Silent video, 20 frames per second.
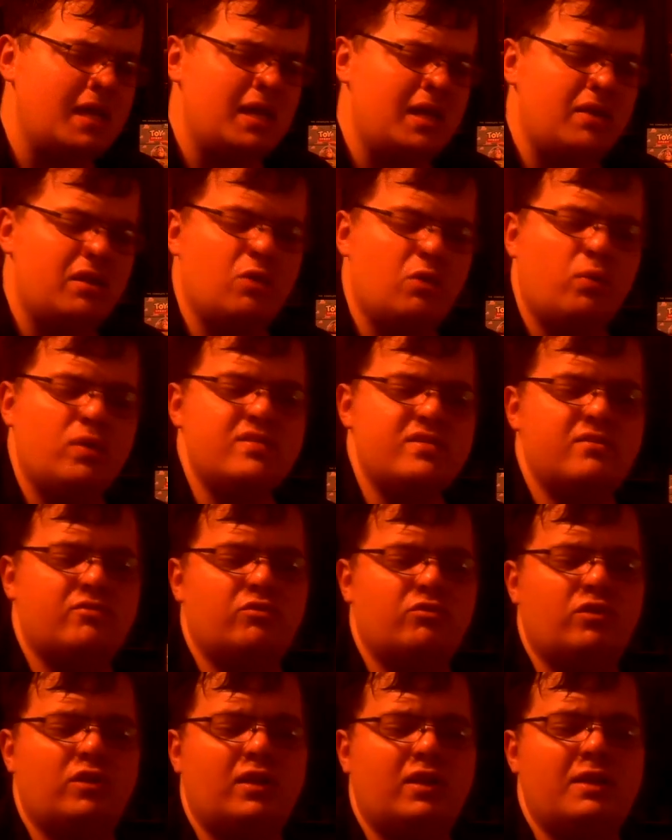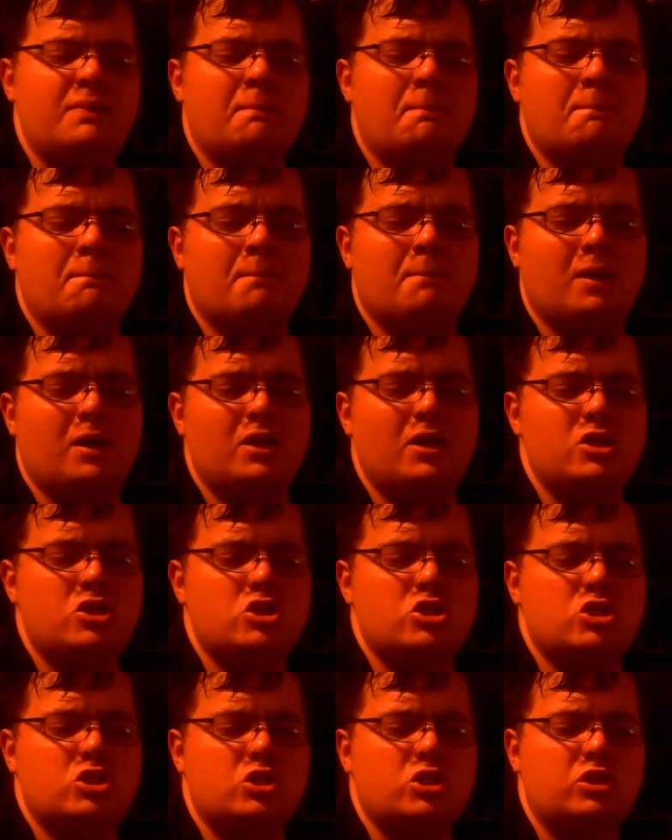there wasn't really
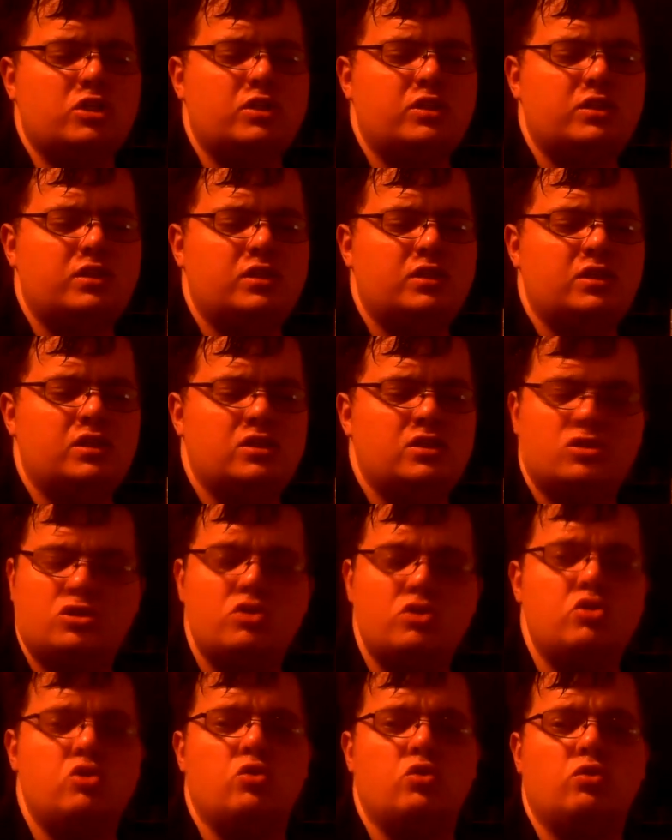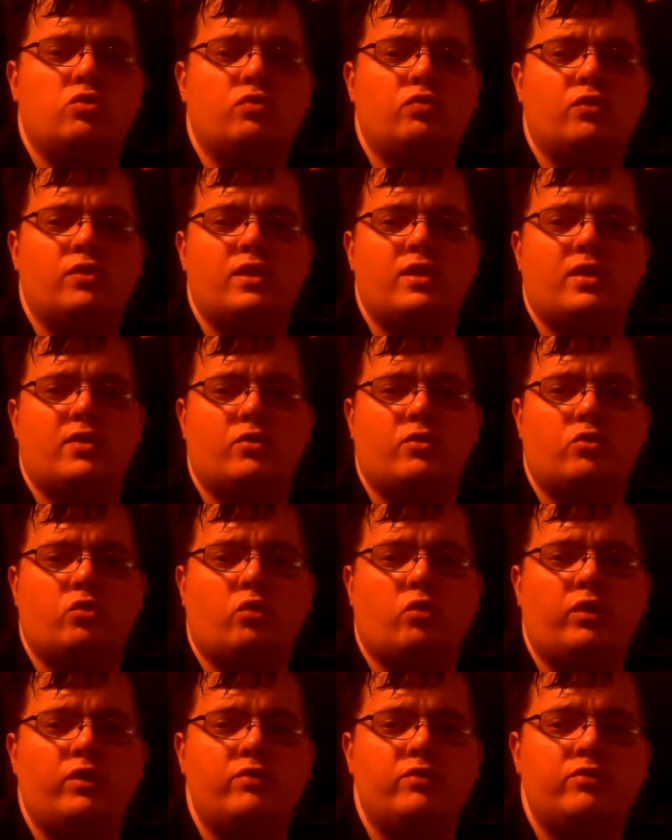much to do for the other
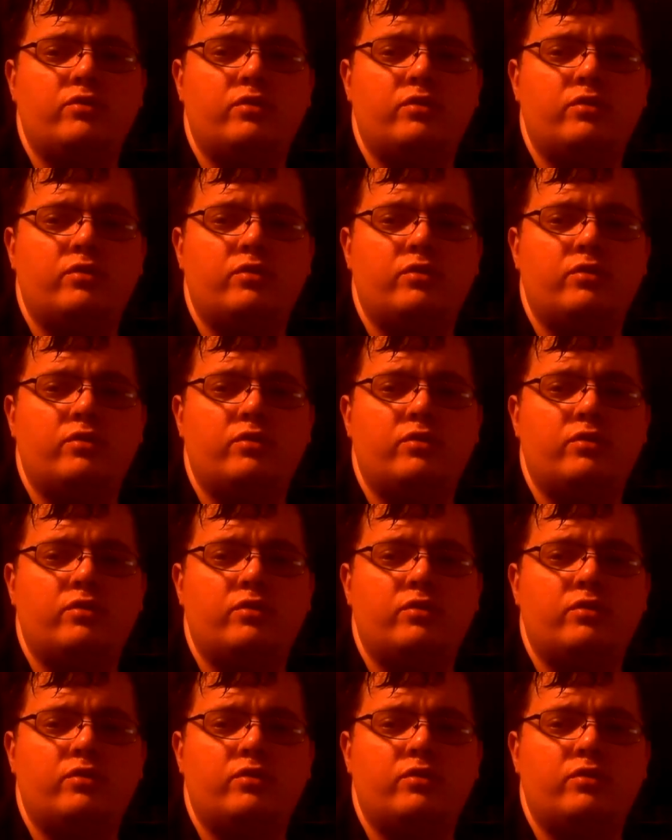toys.